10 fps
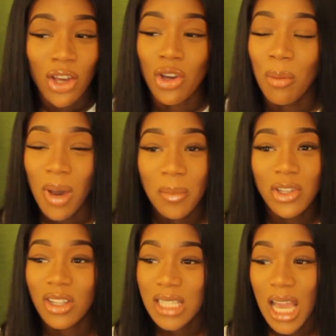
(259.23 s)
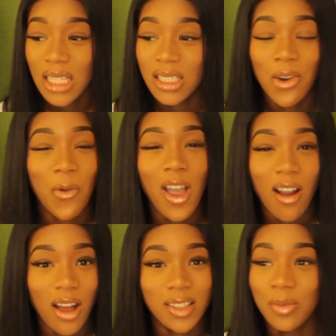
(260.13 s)
your mum and your dad didn't work
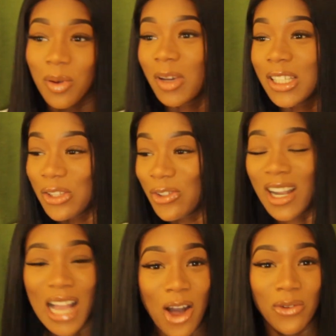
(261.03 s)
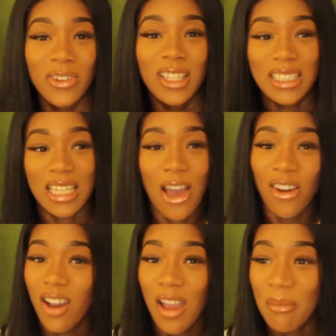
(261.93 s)
hard to put money in your account for you to now
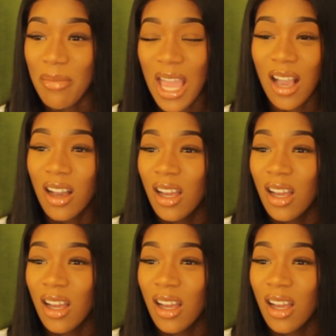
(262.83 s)
go and make